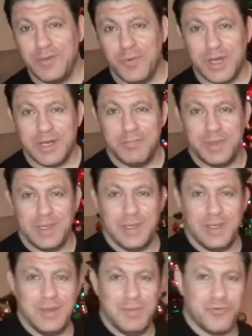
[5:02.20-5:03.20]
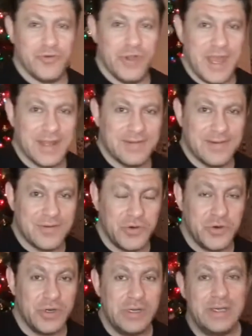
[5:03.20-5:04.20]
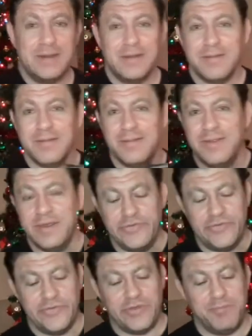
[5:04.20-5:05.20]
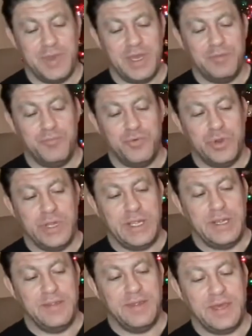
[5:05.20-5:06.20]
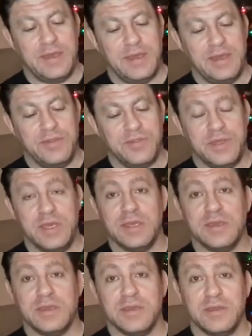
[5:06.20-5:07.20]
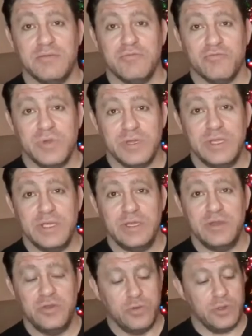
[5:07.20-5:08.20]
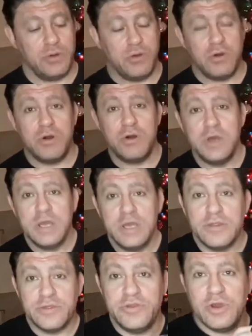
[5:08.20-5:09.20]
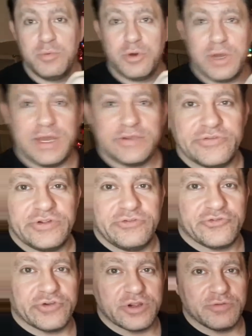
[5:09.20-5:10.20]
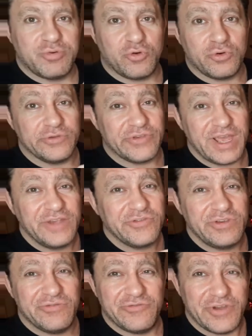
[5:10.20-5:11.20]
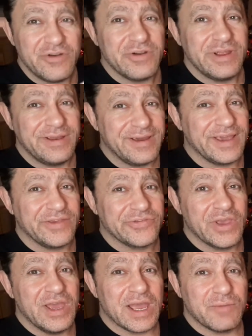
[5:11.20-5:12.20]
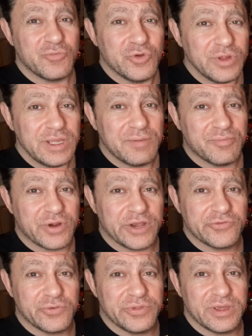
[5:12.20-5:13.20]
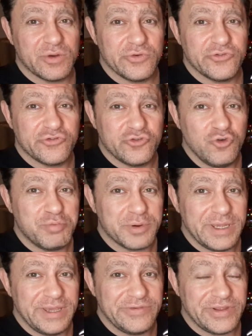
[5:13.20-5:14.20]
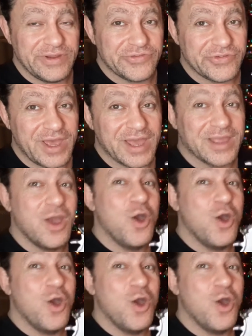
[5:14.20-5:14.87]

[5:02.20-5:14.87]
you want to be practical, this is the bad boy that I think can really do it all. The double action trigger pull is actually very nice. I'm really impressed with it. It was super easy to stack.